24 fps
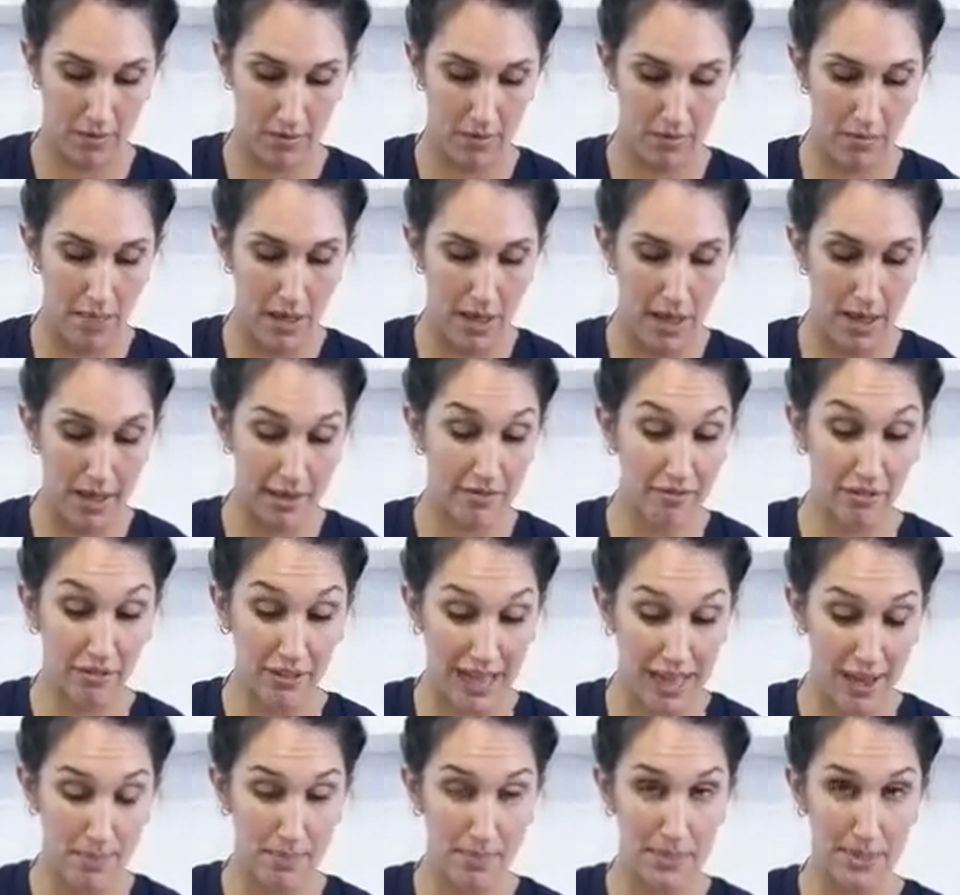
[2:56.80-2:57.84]
my
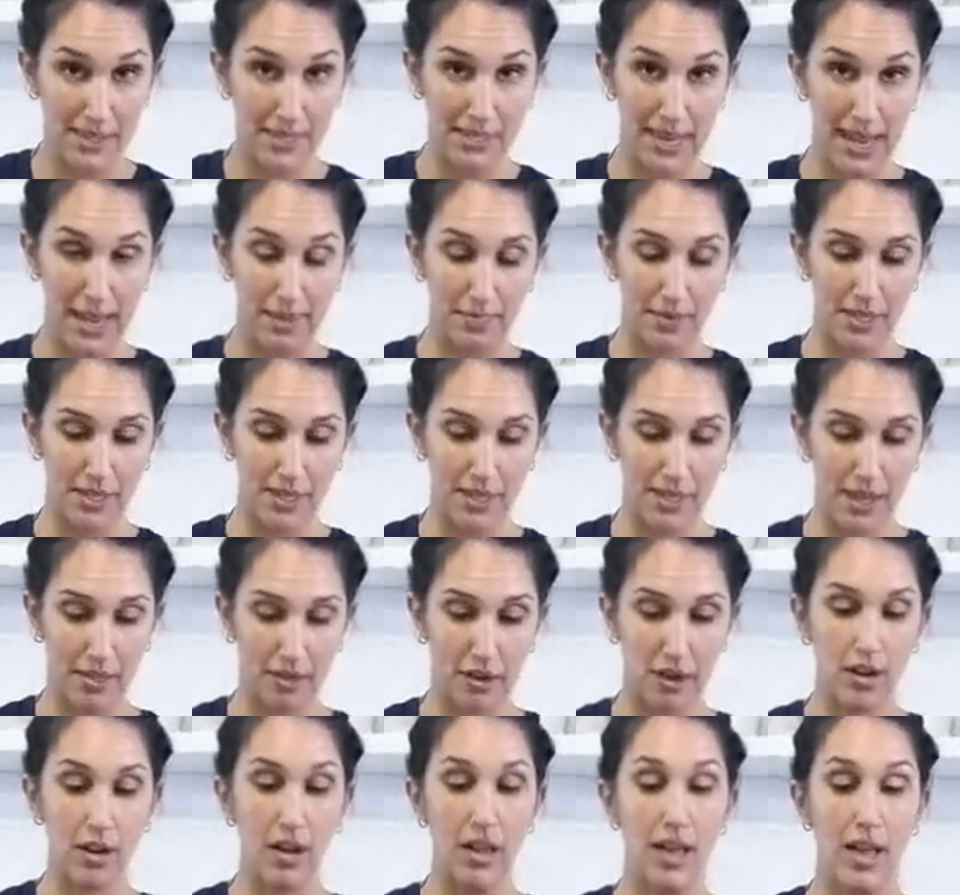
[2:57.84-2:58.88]
flaps taped
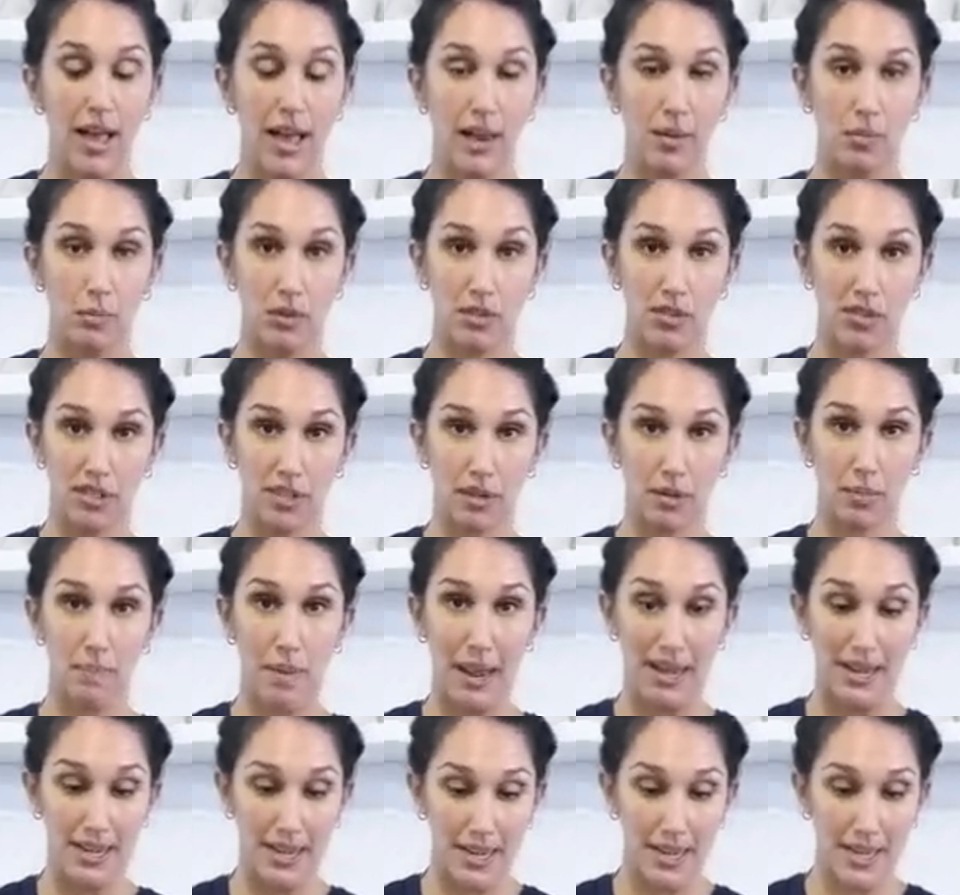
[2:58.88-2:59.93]
together, and we're still
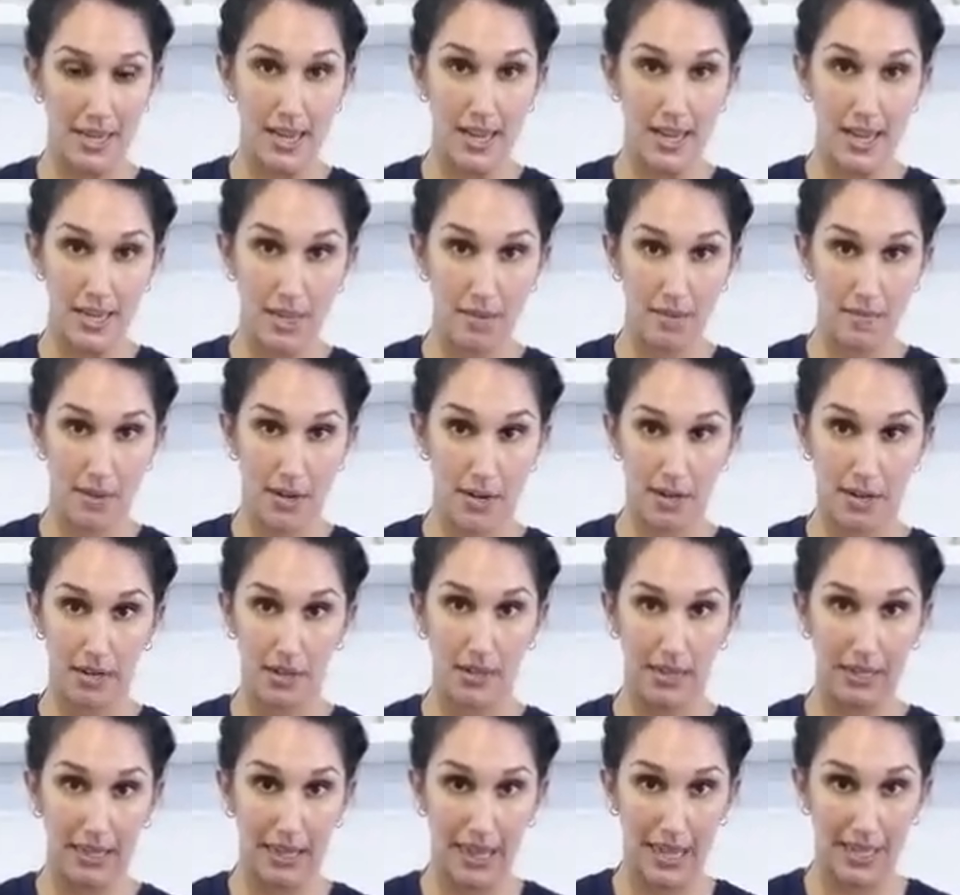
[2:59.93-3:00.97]
bending in the middle
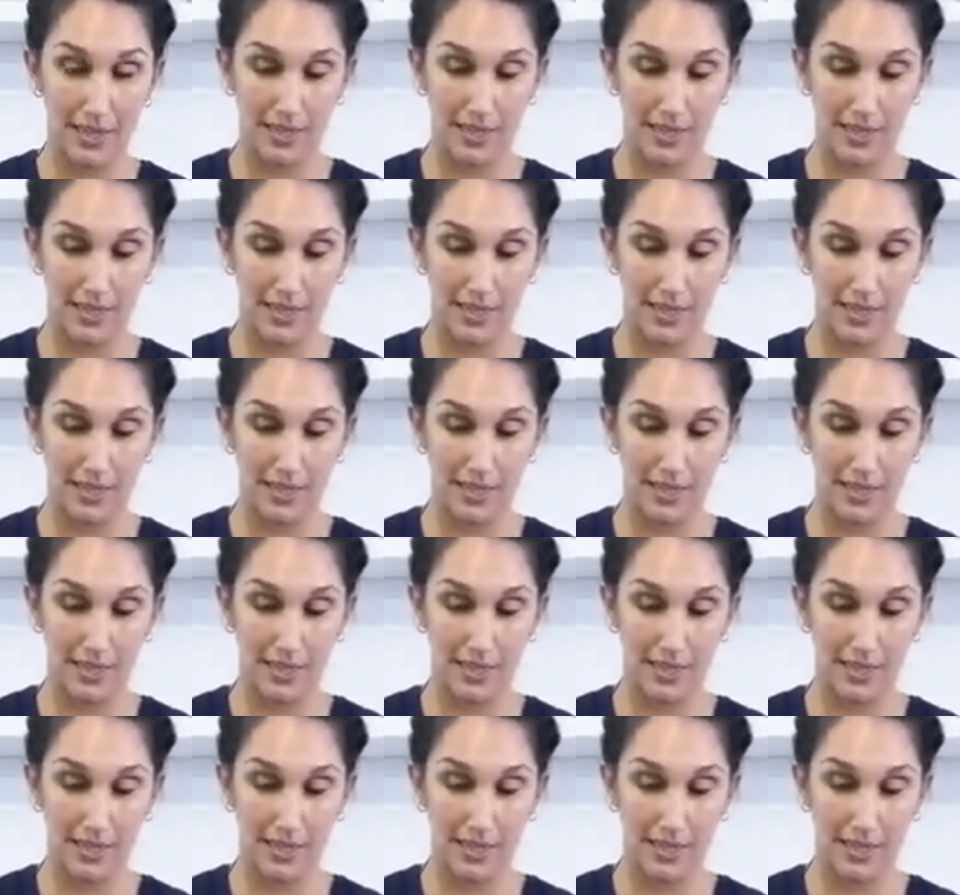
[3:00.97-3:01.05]
like